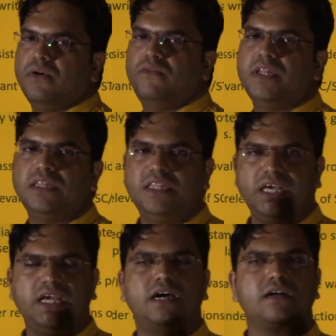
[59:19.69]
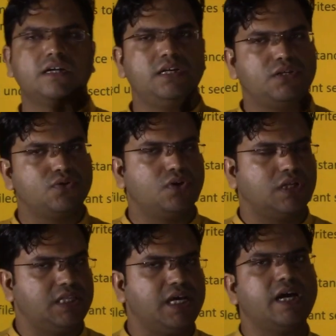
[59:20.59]
when they are
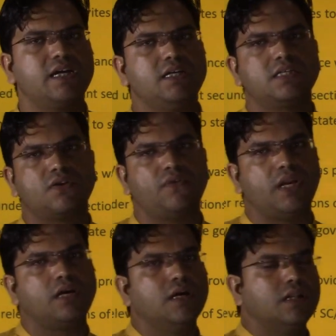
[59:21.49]
intervening,